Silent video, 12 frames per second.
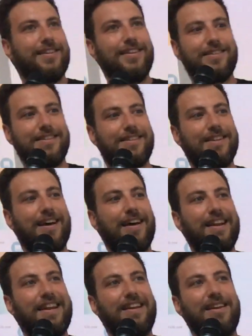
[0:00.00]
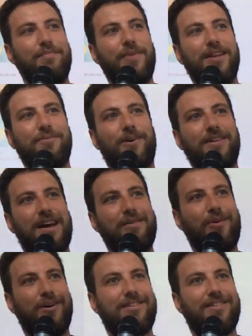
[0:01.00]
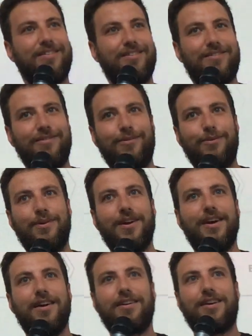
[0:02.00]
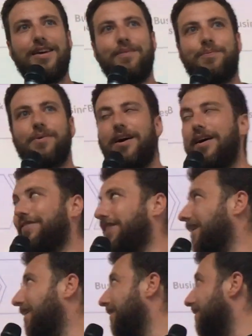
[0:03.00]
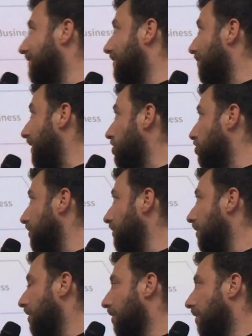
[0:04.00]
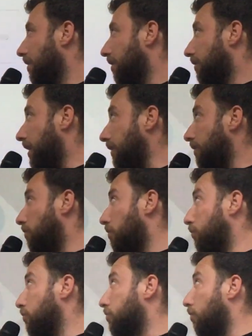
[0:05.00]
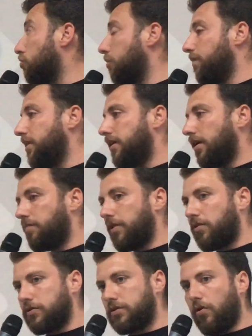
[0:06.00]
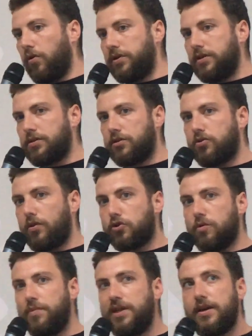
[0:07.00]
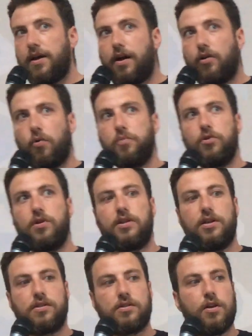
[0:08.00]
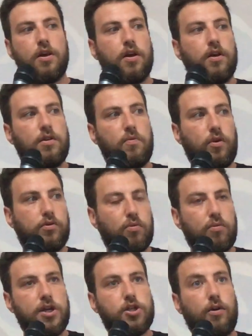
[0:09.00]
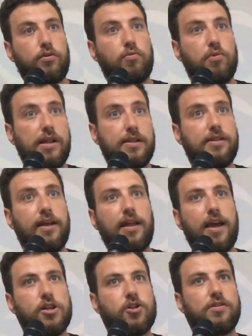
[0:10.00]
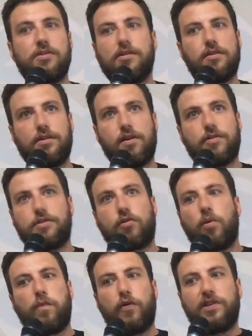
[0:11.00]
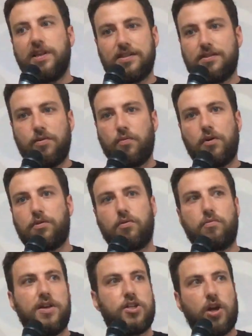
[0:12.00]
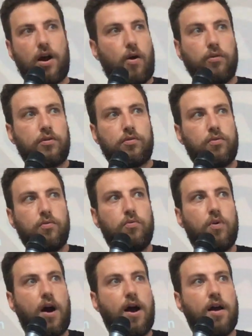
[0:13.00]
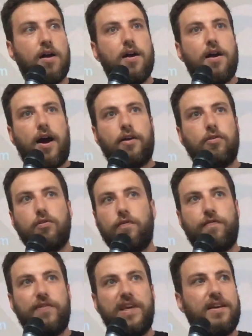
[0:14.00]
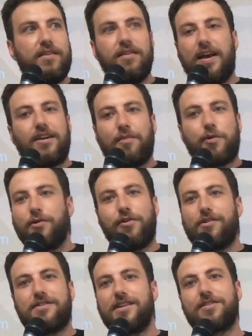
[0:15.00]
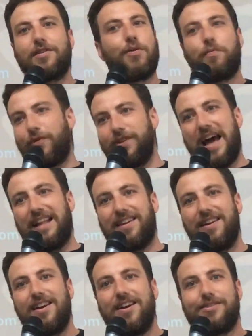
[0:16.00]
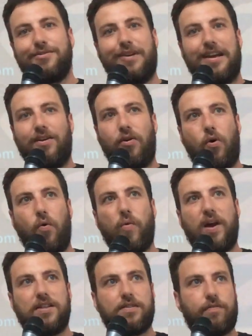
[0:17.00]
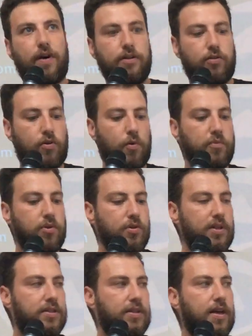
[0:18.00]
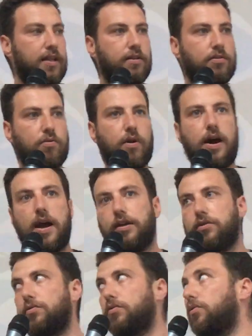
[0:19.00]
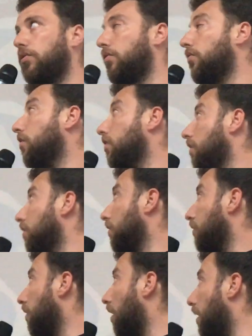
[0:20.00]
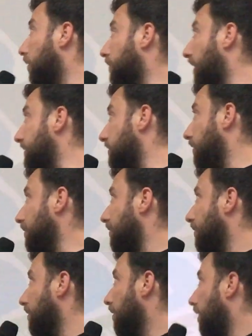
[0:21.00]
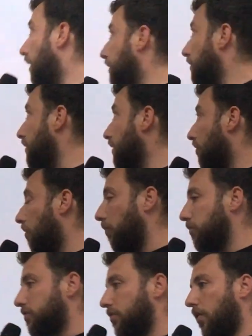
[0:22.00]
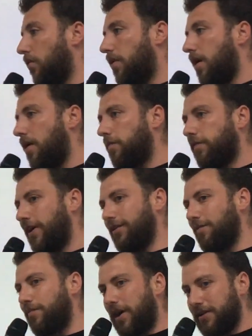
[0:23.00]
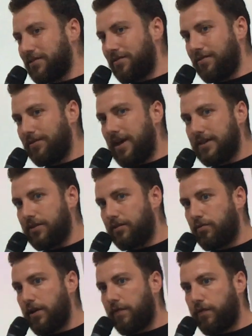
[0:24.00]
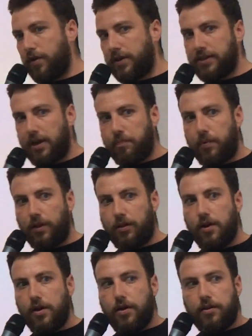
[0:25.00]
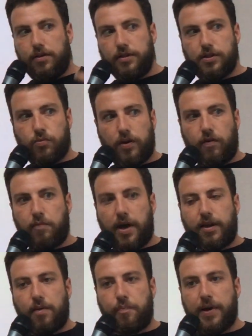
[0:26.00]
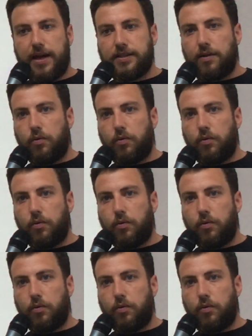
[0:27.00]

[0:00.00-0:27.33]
This is the little bit what I want you to keep thinking in this direction. Then you go to social media, because the audience in social media are communities. You want to reach out to real estate agents, there is a group for this. You want to reach out to, I don't know, vegan entrepreneurs, there's a group for that. So you can always find your community and try to test it. And here also, Phantom Buster does the trick. For example, this is one of my campaigns.